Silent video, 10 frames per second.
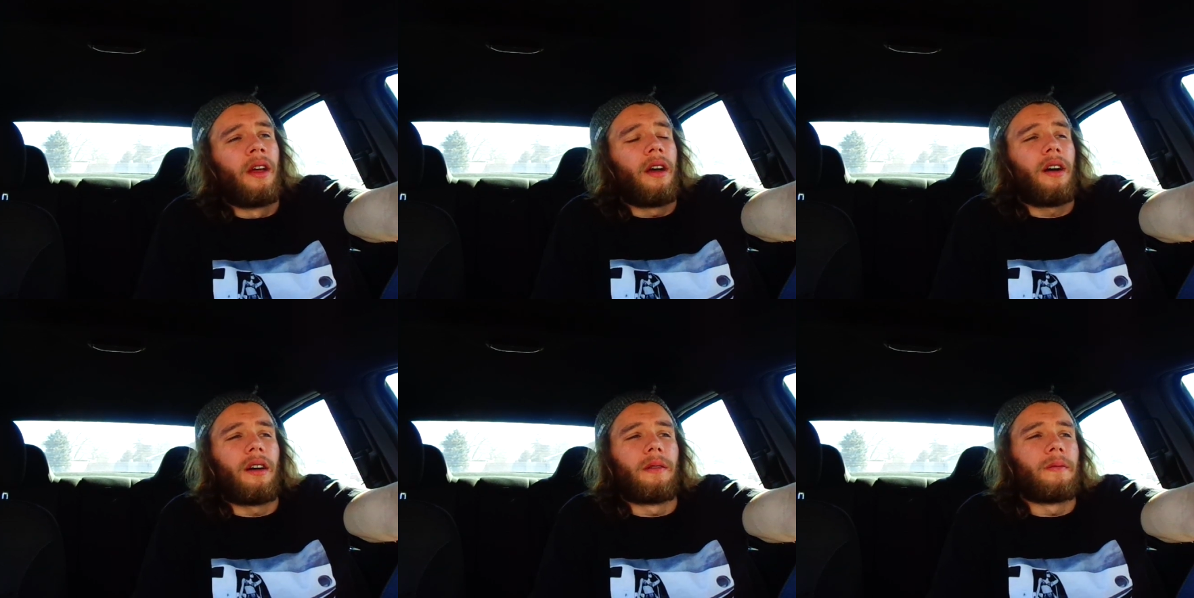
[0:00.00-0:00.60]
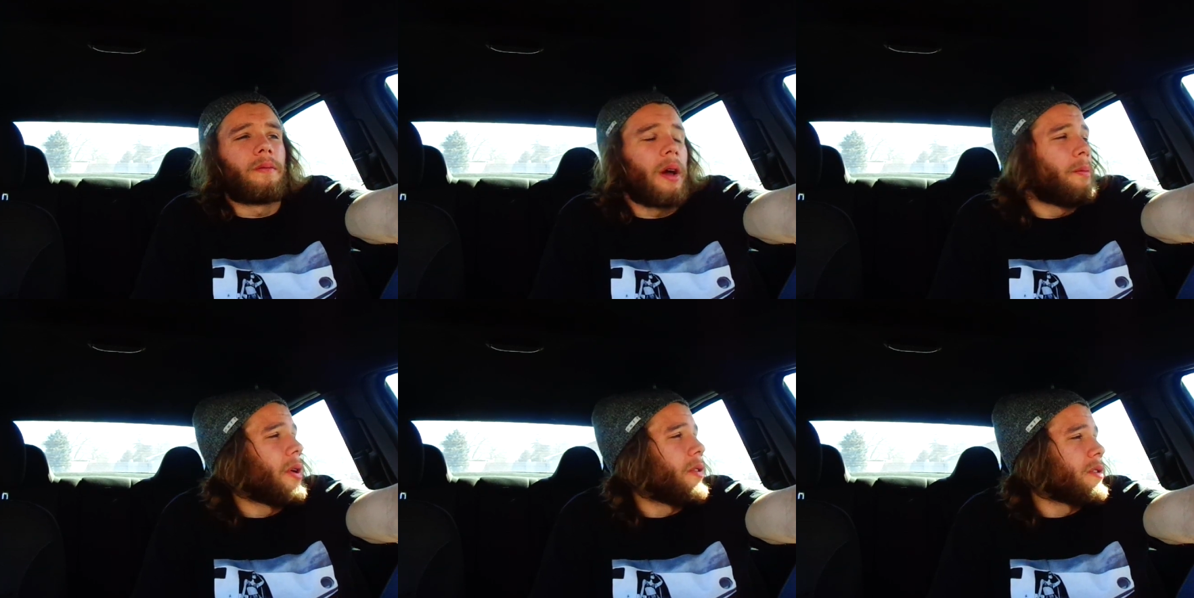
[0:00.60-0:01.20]
um, my
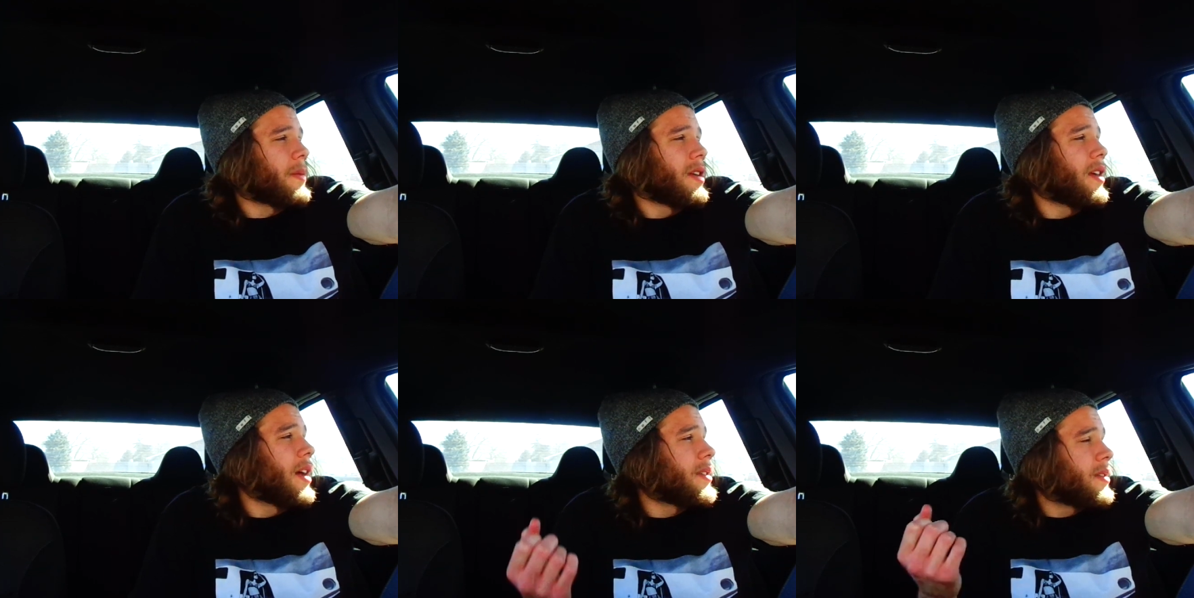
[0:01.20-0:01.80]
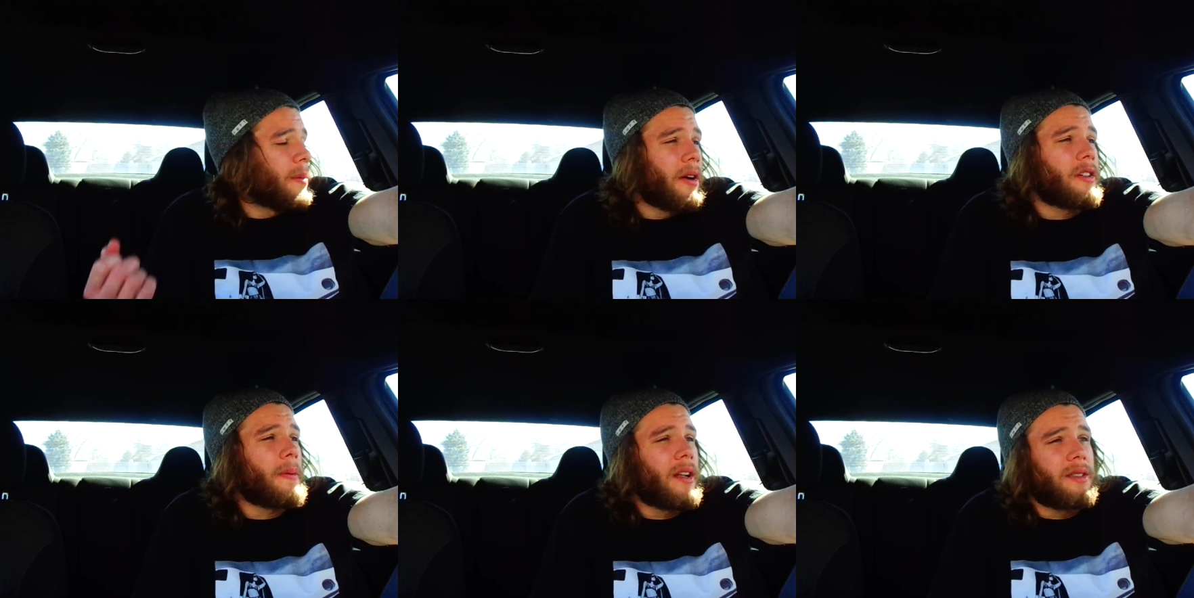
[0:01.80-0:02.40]
bills, my debts, and my
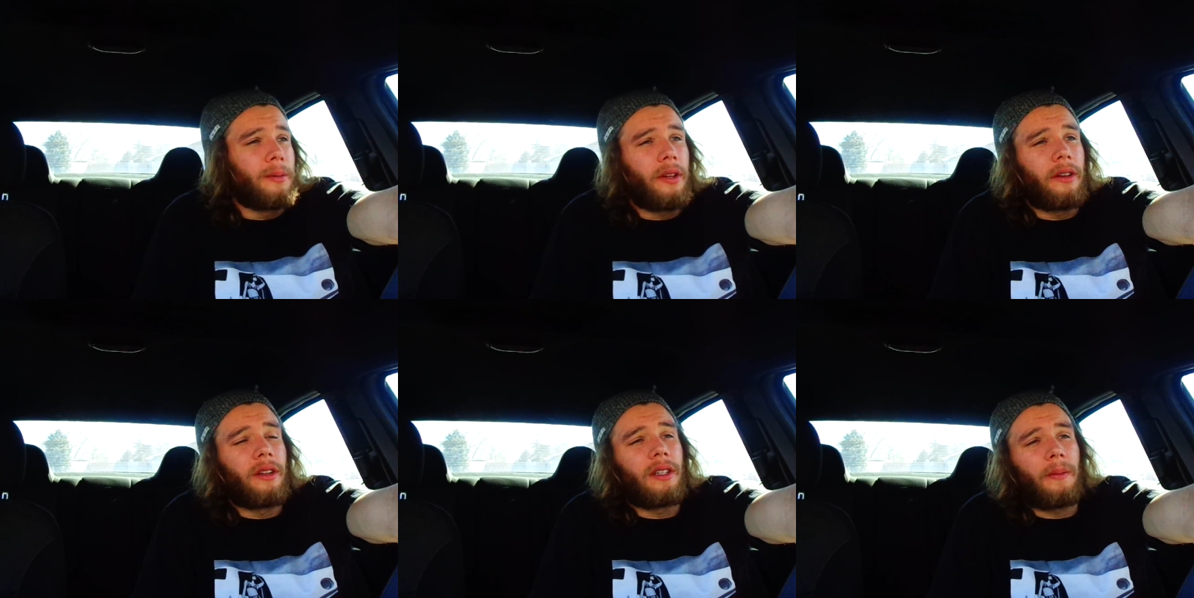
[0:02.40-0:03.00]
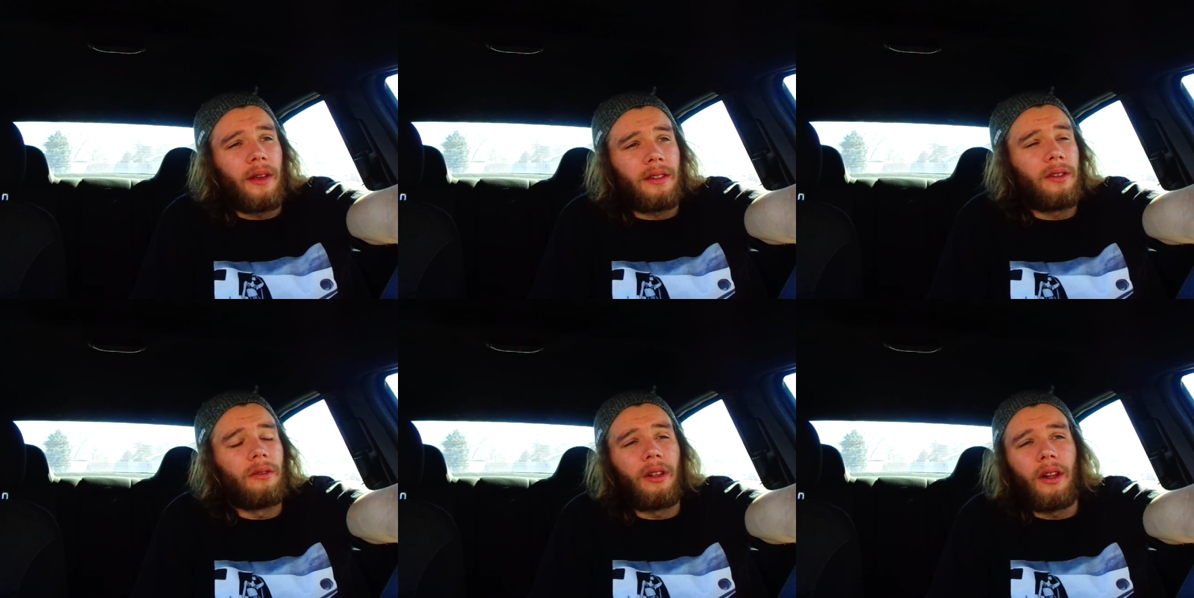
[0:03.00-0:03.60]
responsibilities, my
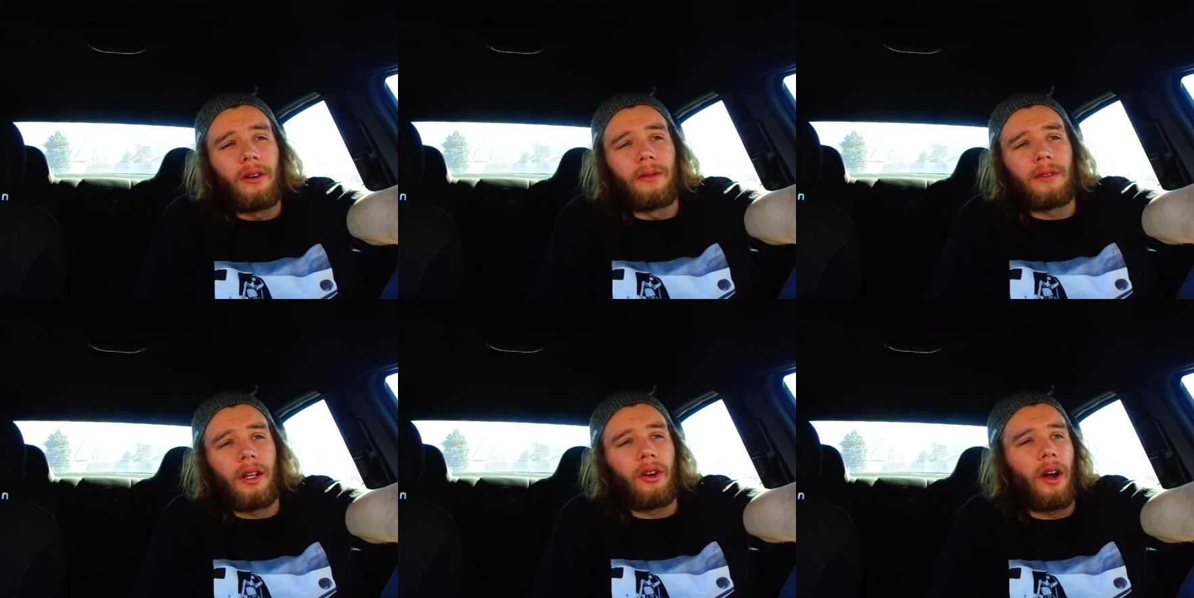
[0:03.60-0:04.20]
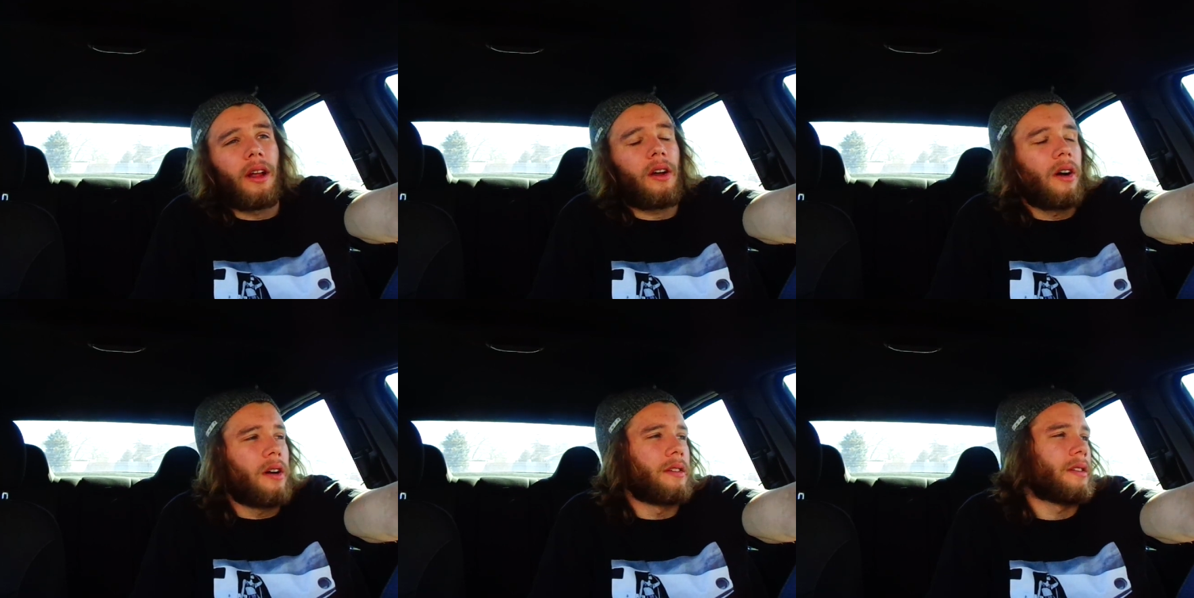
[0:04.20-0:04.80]
student loans and credit
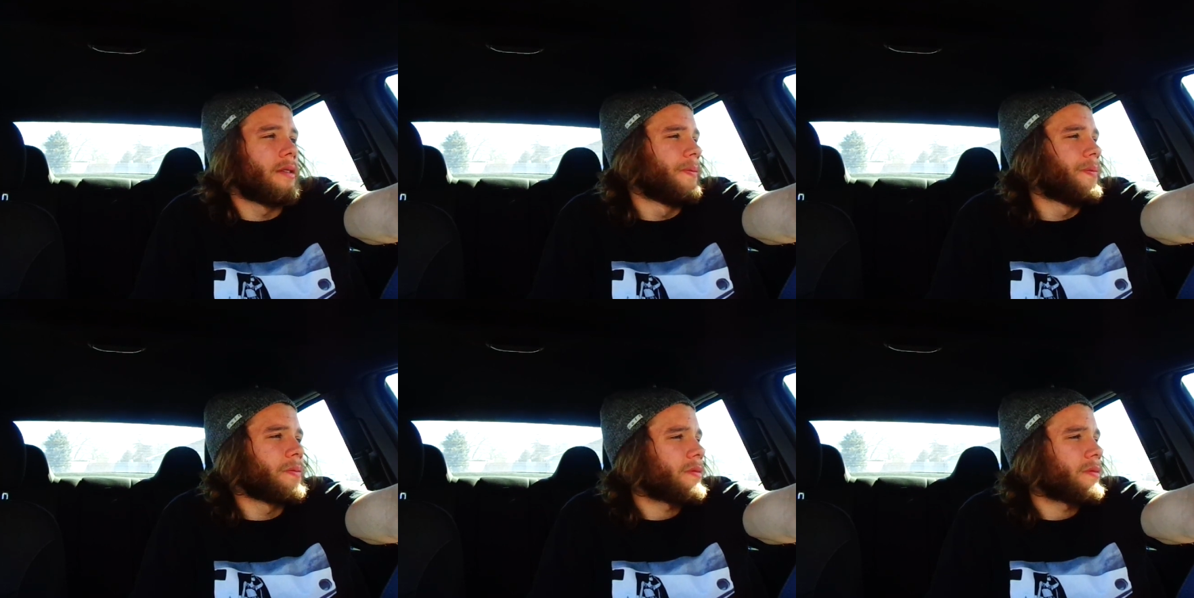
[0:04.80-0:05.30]
cards, and